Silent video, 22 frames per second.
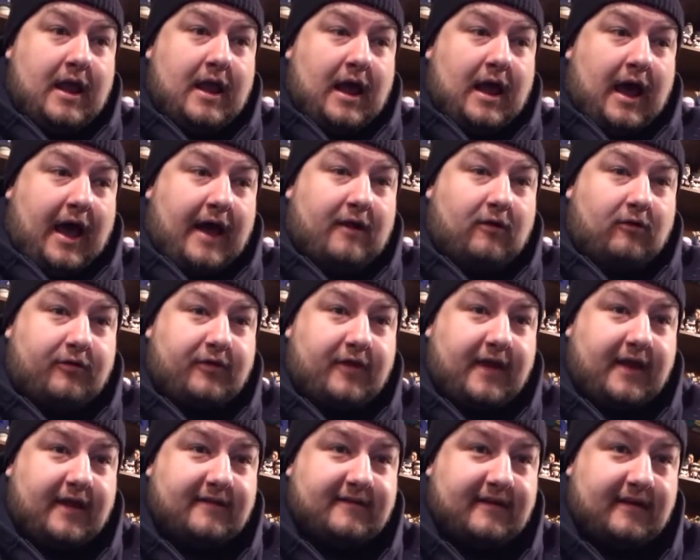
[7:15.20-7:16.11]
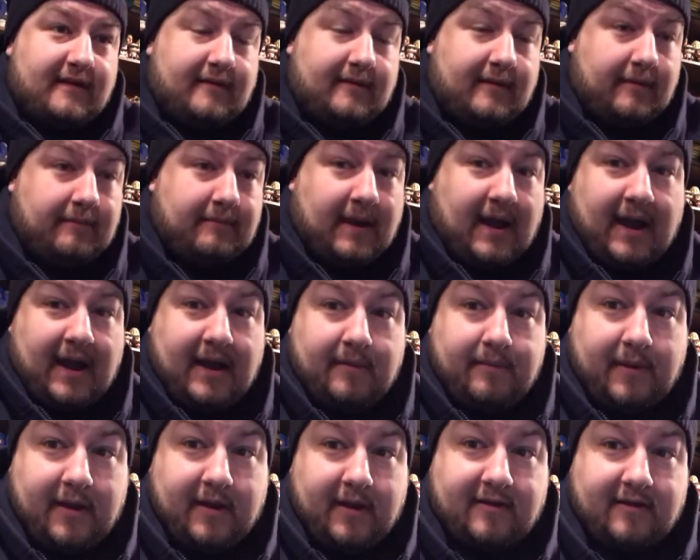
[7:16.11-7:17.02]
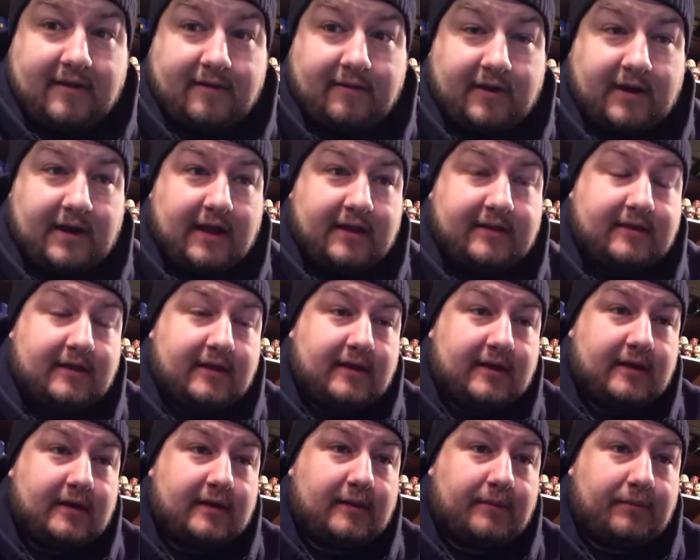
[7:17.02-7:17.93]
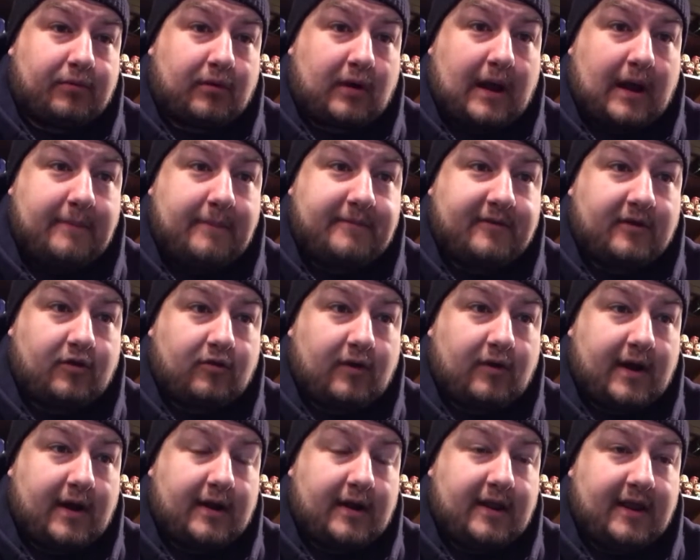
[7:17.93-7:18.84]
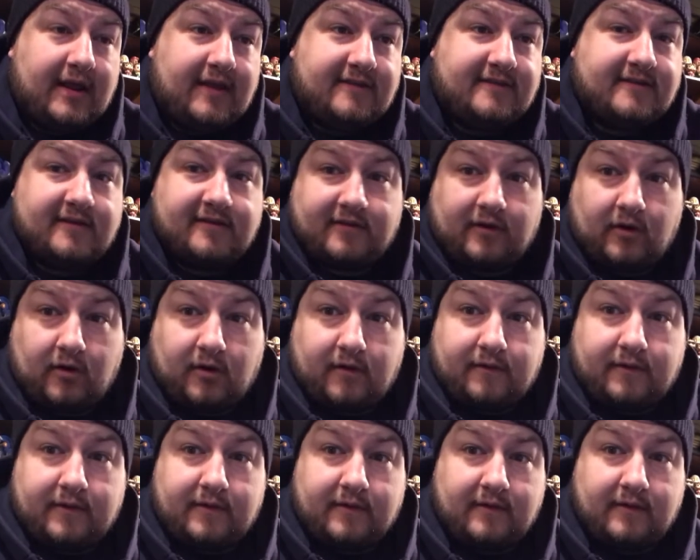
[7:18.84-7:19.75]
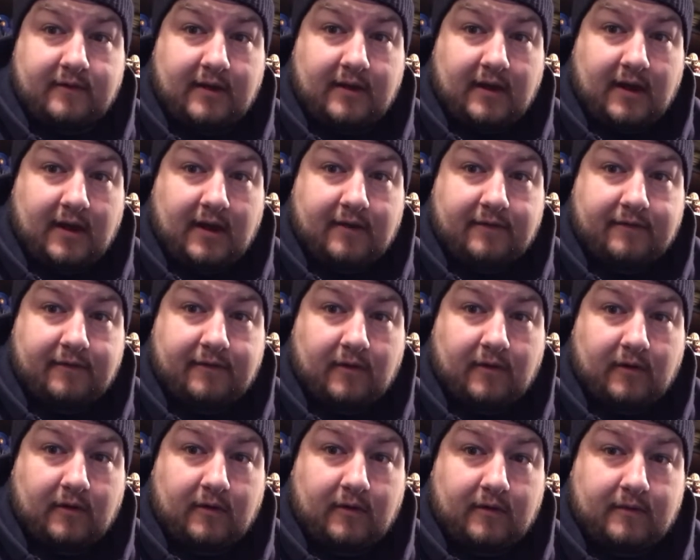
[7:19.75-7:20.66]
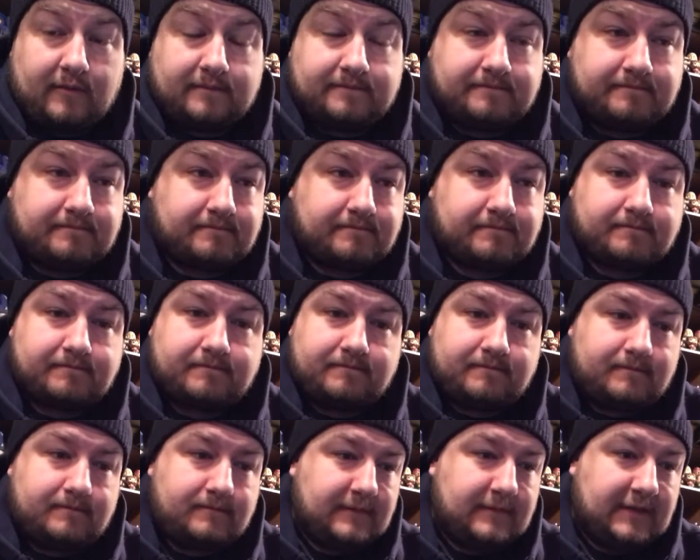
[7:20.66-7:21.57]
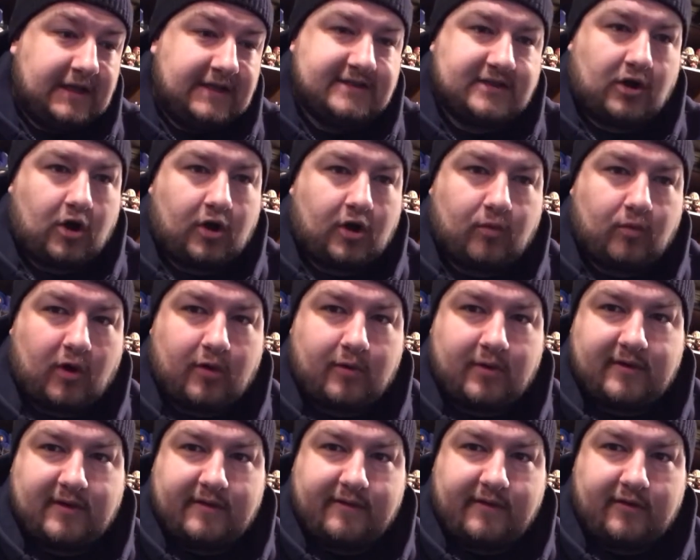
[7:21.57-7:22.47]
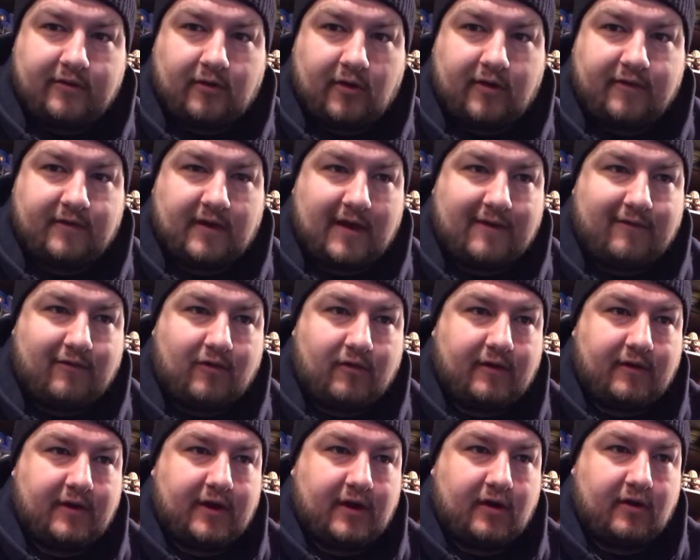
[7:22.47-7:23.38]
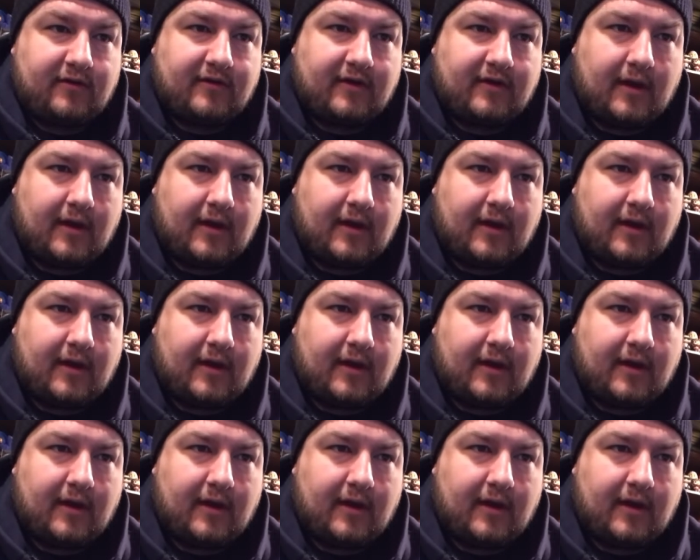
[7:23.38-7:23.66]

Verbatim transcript: I don't think is, in my opinion, has ever got the props and credit he's deserved for his hard work with TV-35 over the years.